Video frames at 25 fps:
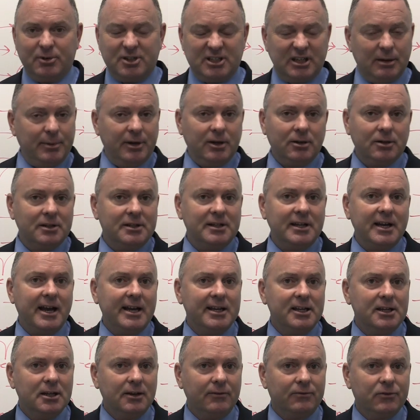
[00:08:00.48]
Because I'm here to tell
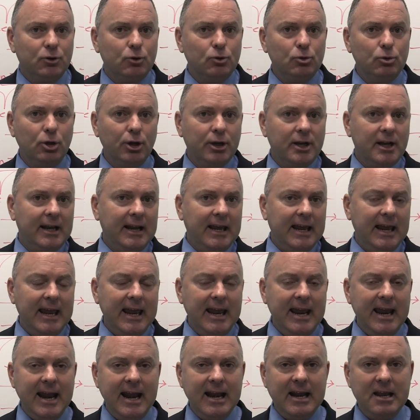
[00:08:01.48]
you, if you look at
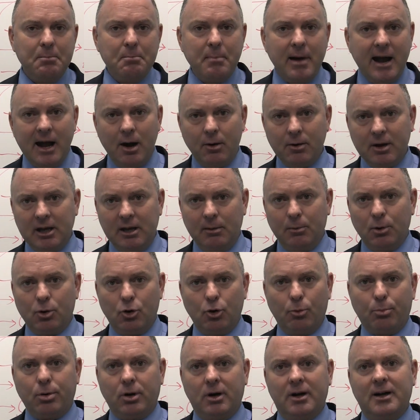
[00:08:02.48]
any
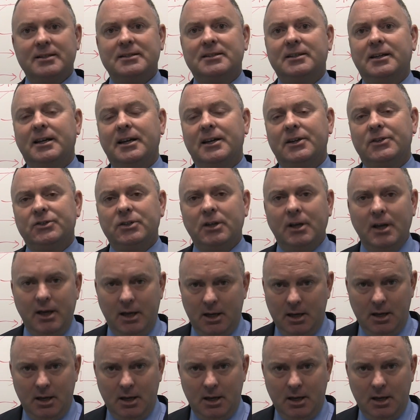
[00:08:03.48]
biochemical process,